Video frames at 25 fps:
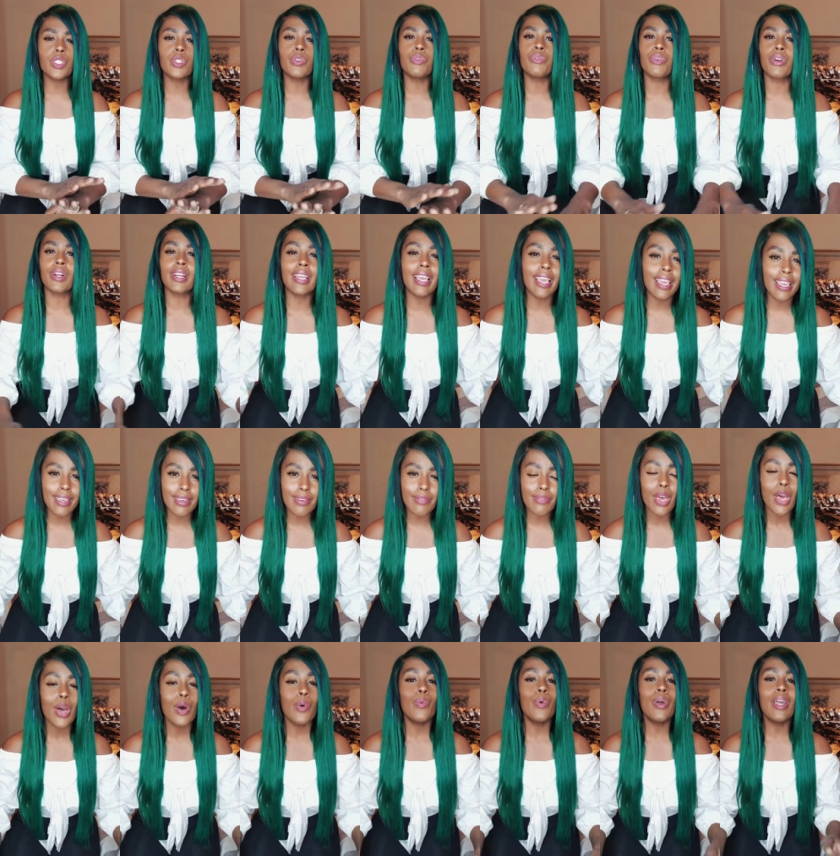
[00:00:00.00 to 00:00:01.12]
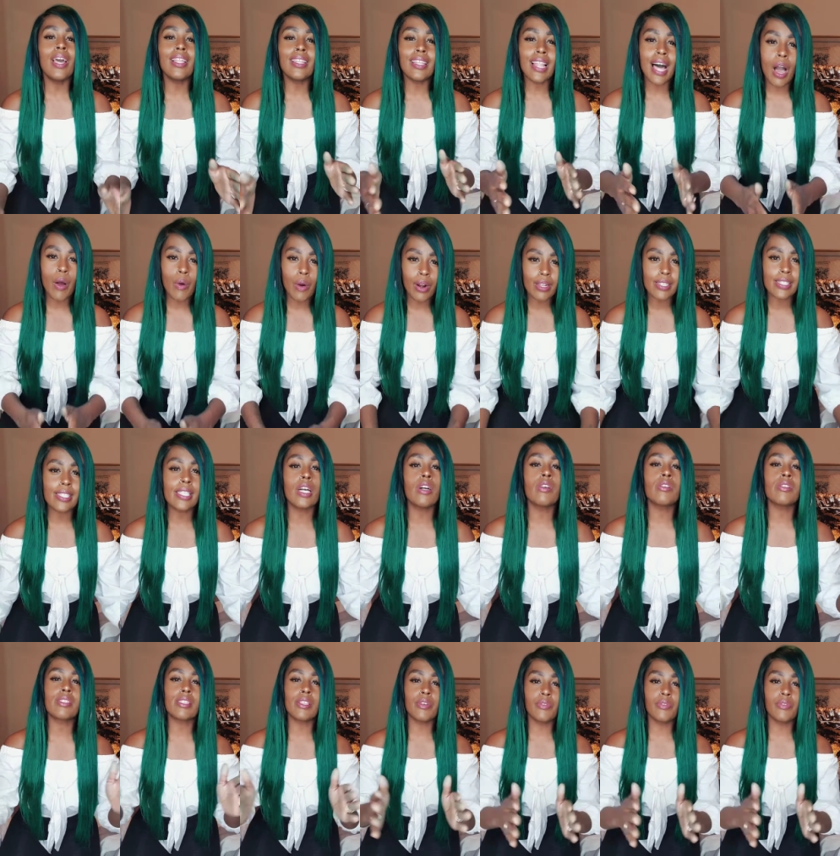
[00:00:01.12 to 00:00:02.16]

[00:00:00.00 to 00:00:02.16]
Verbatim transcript: to forgive, we allow ourselves